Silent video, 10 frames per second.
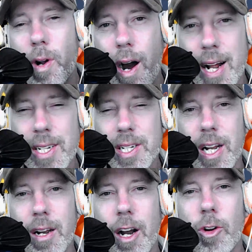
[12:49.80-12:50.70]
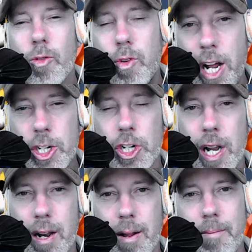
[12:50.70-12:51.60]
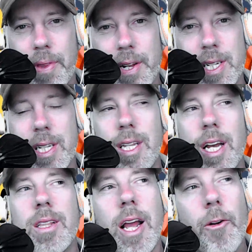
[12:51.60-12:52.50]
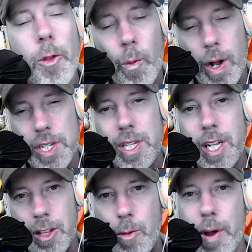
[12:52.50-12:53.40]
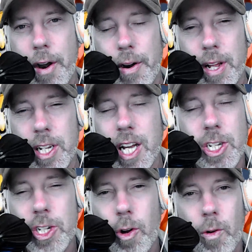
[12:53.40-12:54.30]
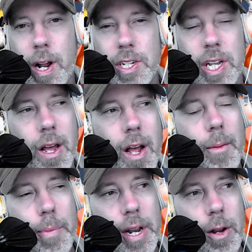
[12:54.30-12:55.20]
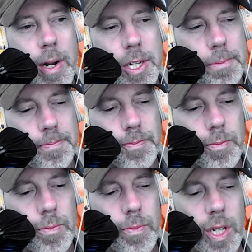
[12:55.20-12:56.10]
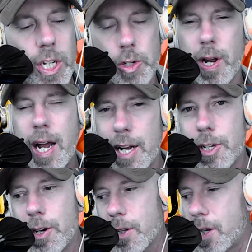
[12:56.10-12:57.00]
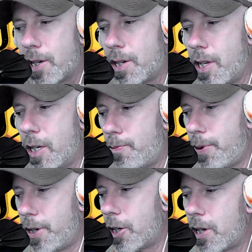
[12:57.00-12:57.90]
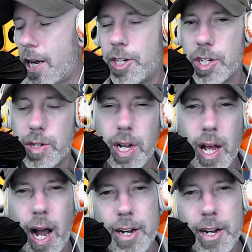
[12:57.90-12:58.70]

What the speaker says: constant aggression. They're the ones that think they're better. It's so crazy. But anyways, so I took this position. I just